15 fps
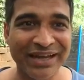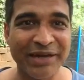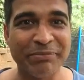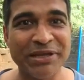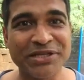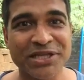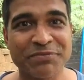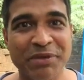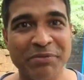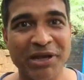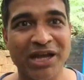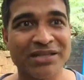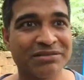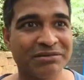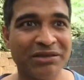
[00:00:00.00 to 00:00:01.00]
It may just be
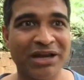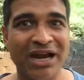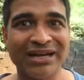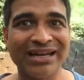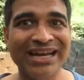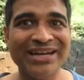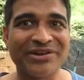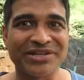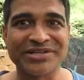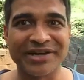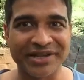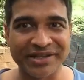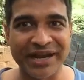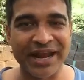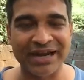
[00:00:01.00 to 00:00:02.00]
because you're not
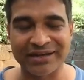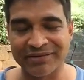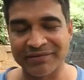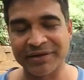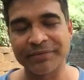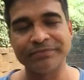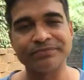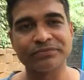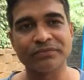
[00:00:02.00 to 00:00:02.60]
interested in that activity.